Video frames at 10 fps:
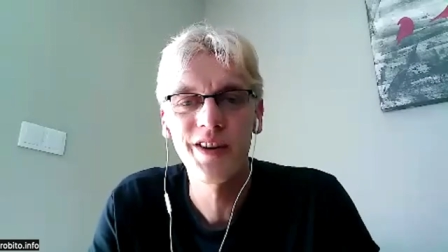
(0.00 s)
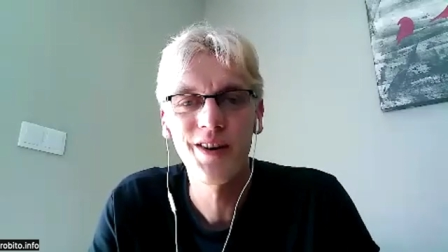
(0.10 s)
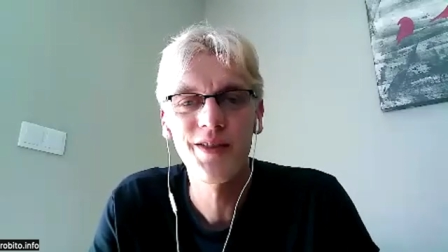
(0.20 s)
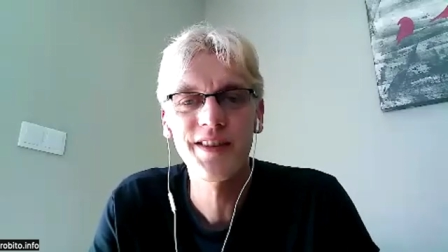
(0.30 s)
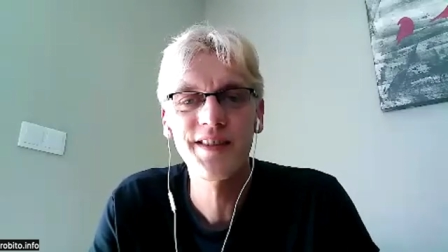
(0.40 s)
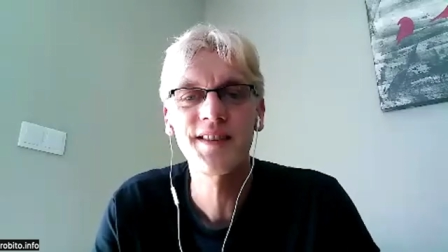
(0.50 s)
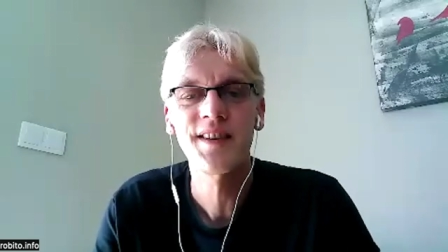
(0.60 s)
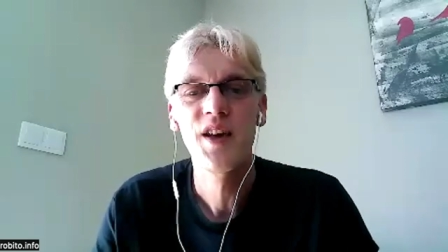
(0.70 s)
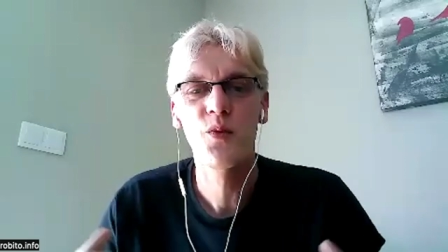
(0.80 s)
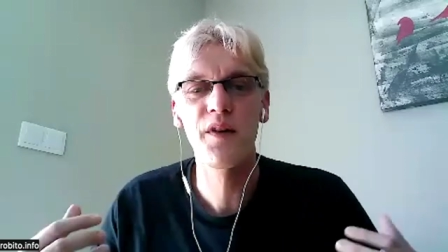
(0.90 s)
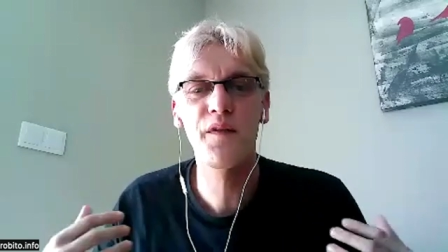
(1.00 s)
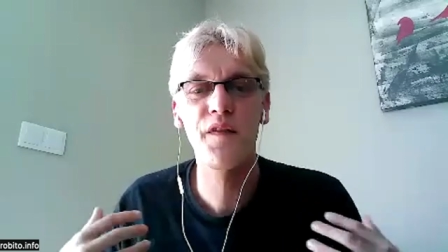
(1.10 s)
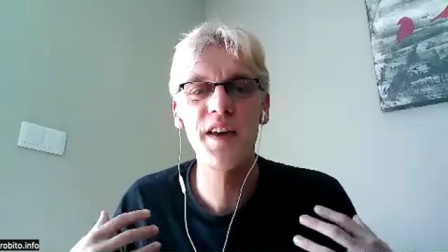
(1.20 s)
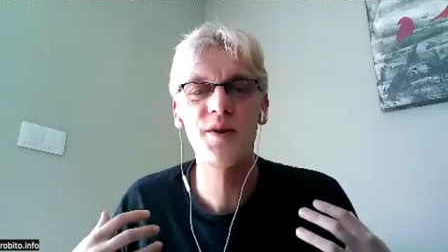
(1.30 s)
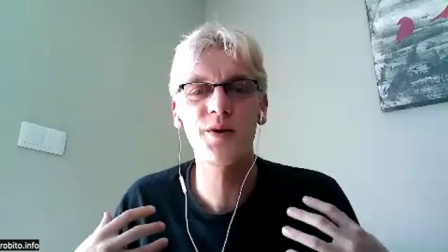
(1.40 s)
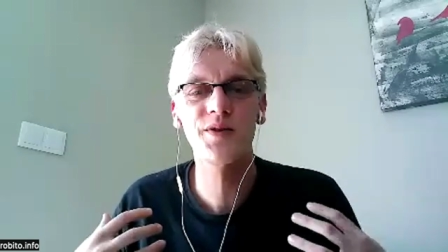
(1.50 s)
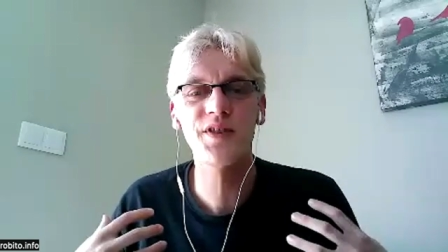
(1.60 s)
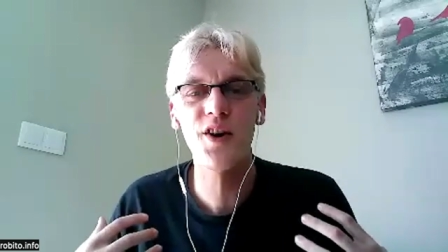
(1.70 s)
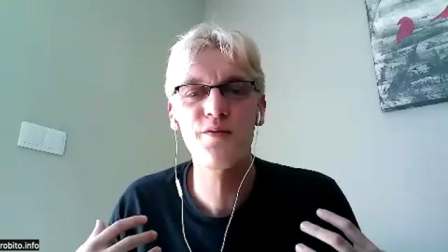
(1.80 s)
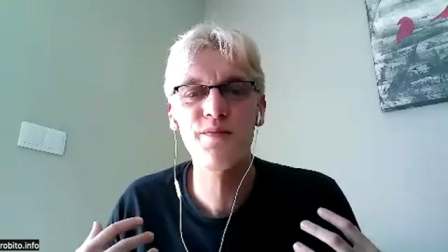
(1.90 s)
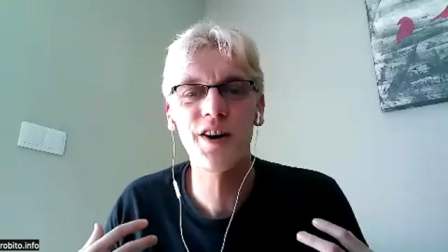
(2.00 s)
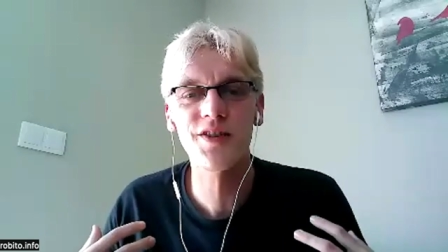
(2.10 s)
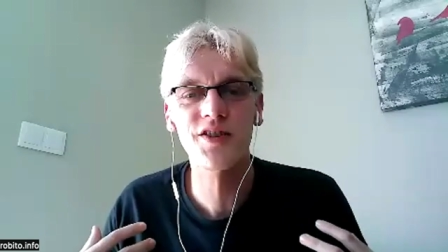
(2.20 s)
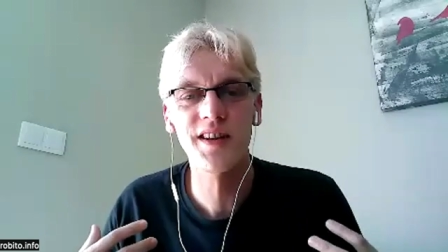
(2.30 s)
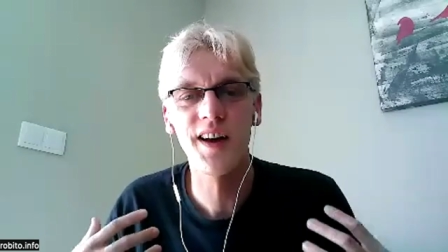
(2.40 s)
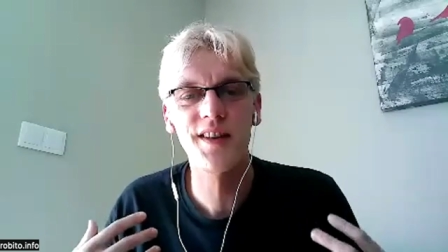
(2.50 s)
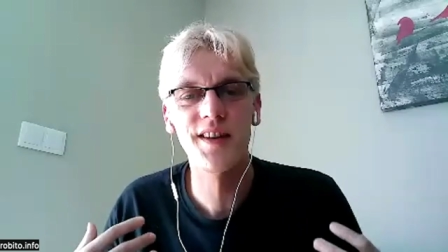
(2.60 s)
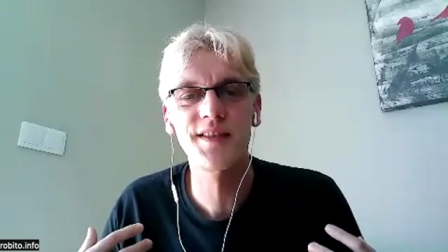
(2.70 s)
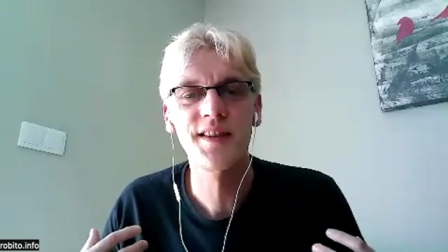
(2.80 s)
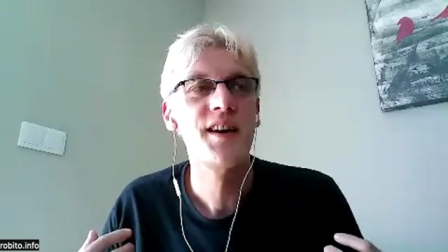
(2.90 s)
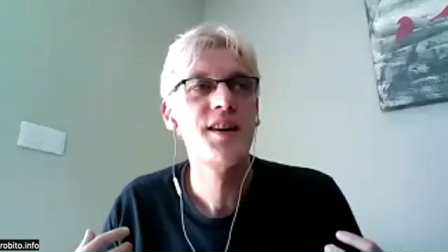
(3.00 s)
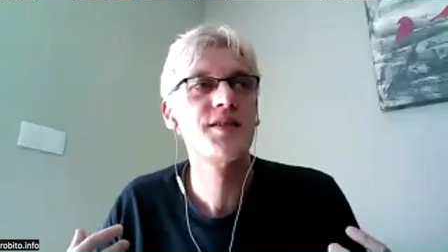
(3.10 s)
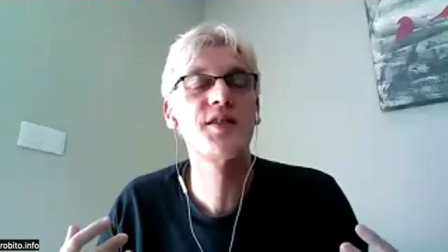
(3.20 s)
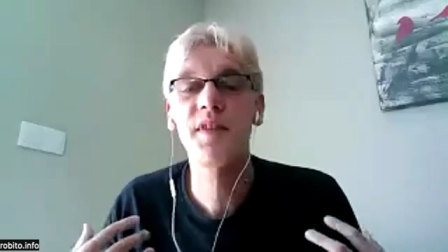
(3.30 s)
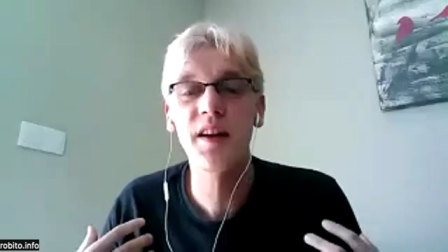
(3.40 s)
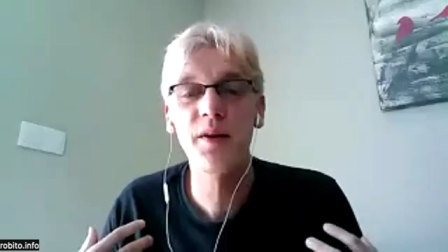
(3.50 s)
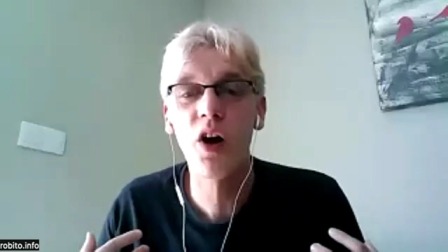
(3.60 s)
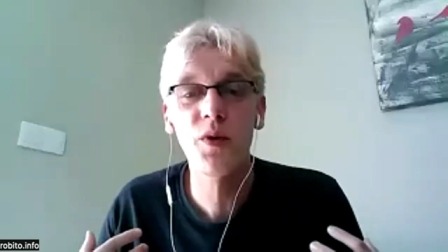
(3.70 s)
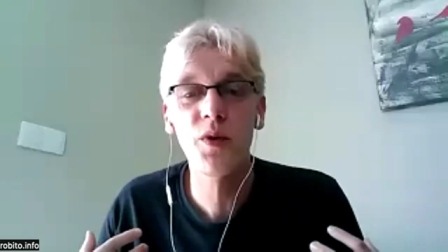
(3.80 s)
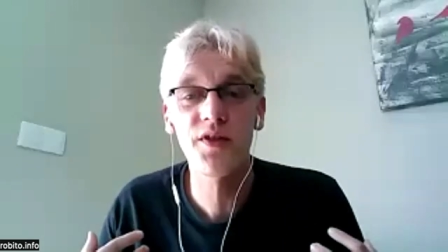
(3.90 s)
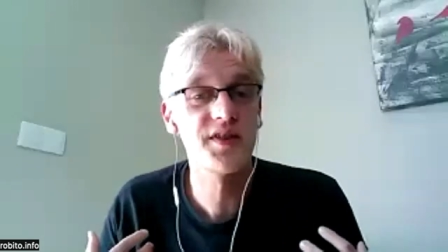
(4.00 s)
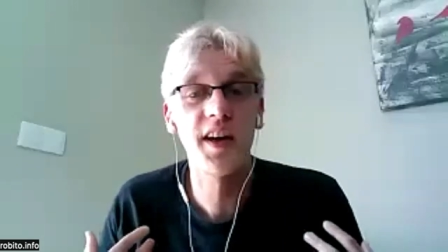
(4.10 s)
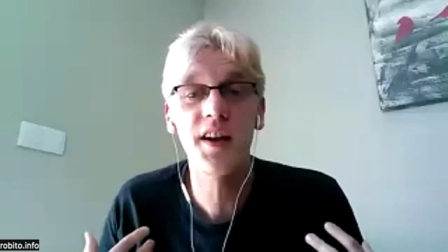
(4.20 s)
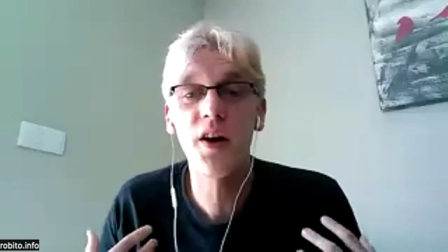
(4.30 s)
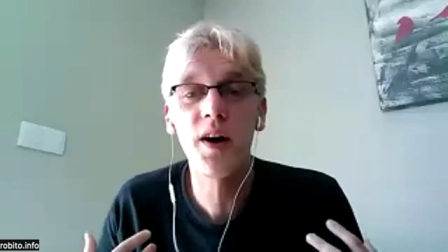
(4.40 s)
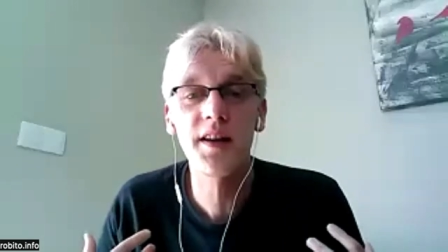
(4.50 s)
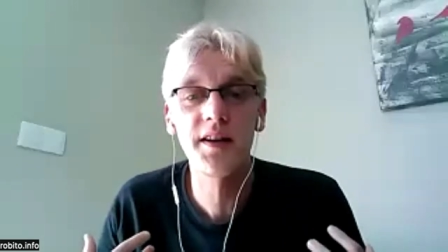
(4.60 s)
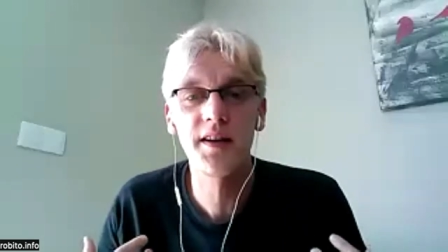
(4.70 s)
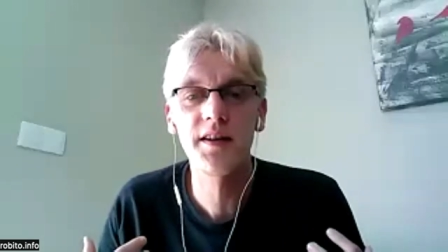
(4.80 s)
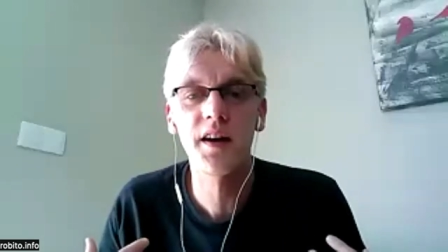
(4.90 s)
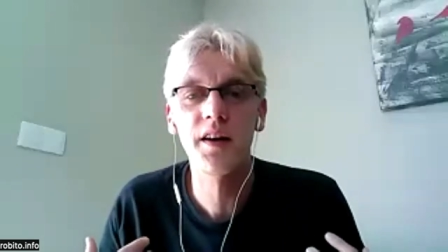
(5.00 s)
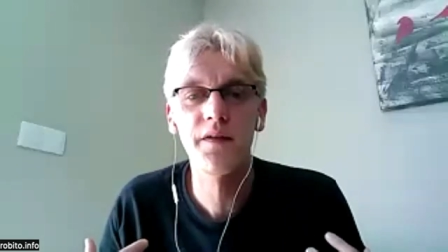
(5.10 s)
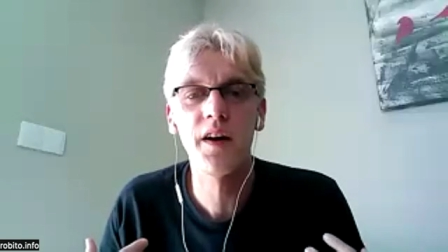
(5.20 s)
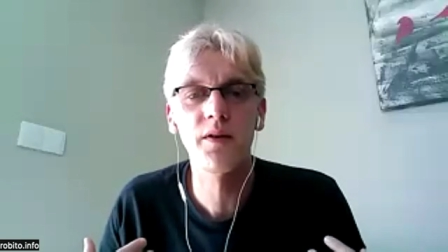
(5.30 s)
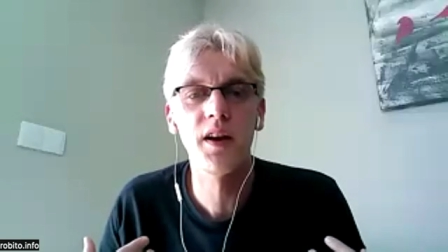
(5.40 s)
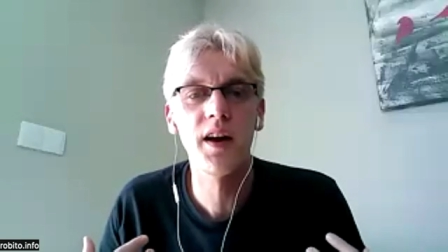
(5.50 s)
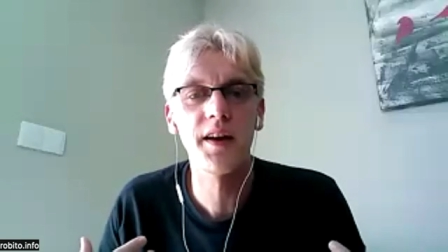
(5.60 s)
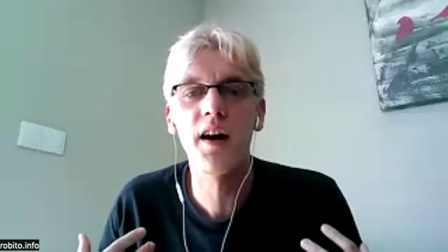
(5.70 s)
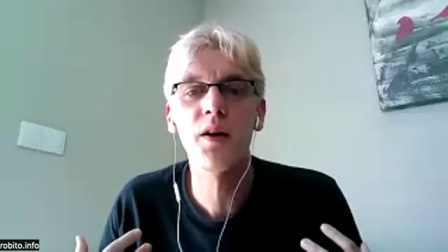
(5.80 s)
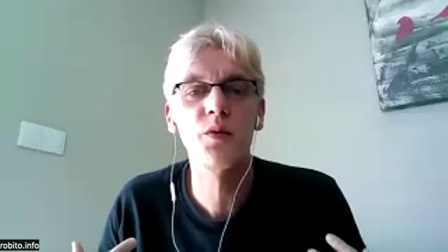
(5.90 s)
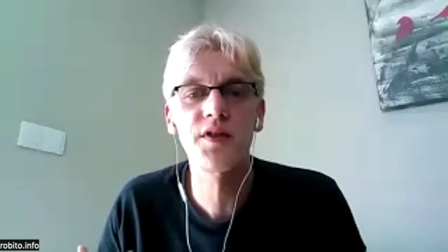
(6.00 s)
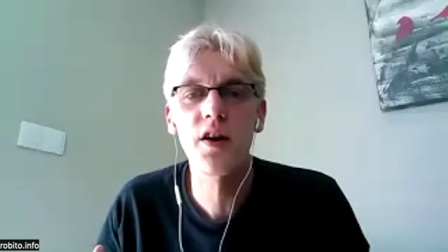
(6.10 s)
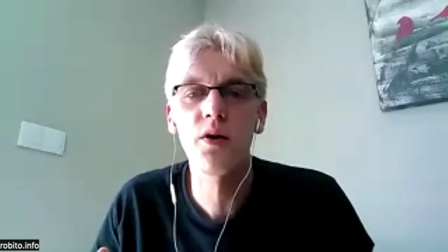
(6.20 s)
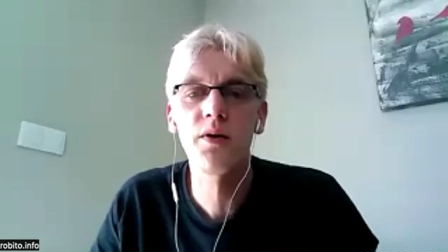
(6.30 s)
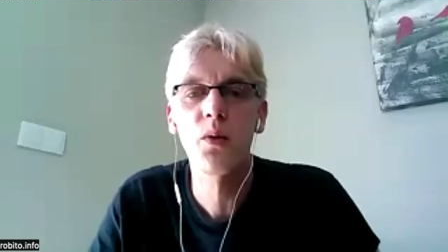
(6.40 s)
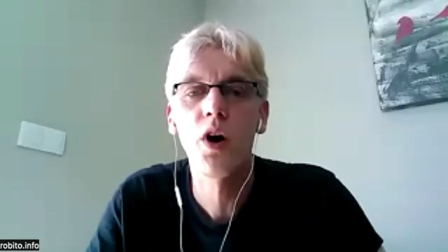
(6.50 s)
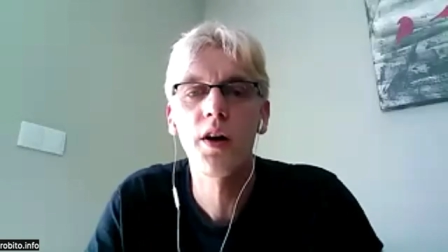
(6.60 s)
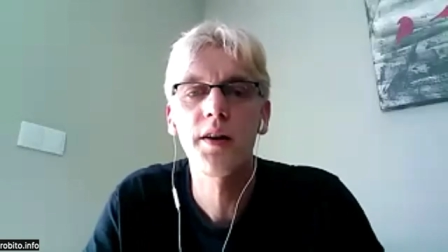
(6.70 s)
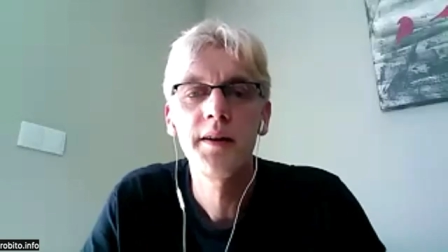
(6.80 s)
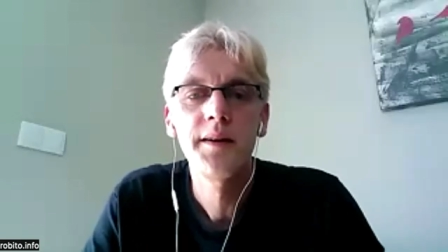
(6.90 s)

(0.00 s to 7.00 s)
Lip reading: We feel so much like there's something wrong with us. And I know I did. I felt like I was the only one.